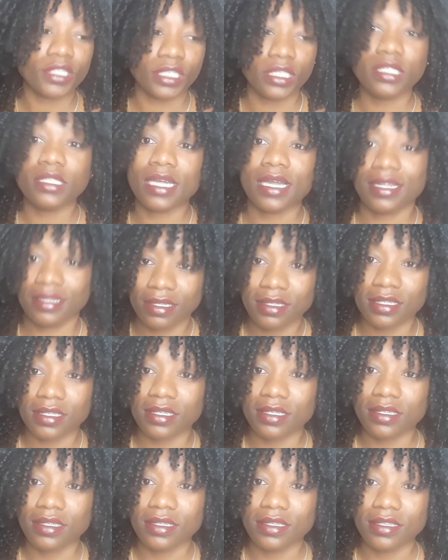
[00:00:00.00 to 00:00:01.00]
darn
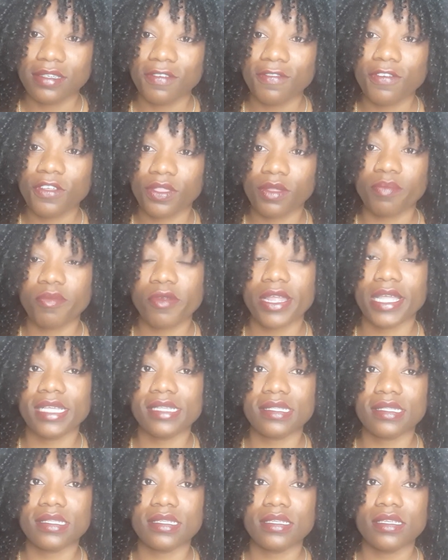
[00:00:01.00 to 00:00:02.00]
good for the
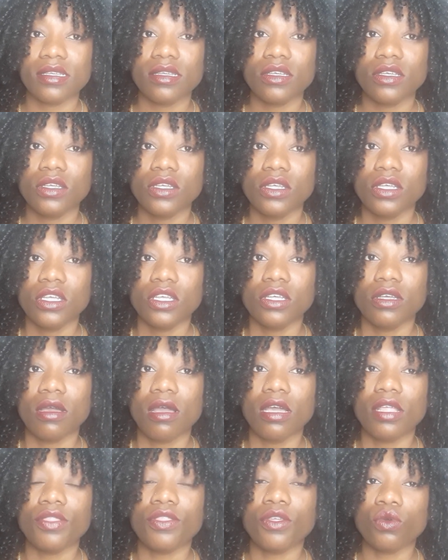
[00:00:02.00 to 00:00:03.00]
price.
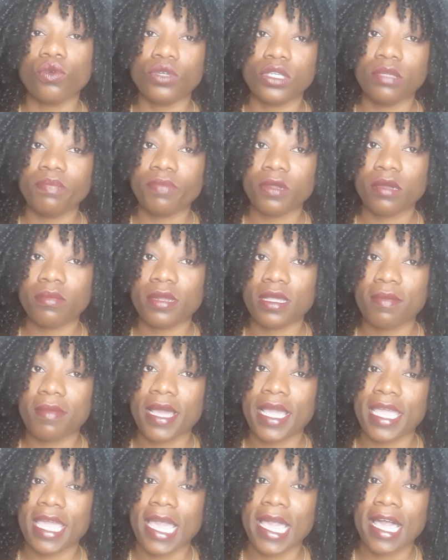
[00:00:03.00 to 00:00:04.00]
The only problem
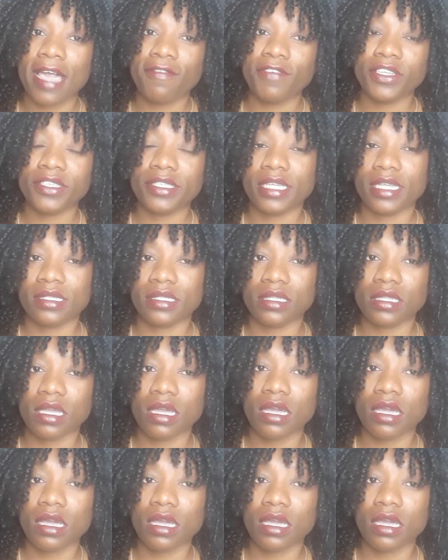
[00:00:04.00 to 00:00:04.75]
I have, it doesn't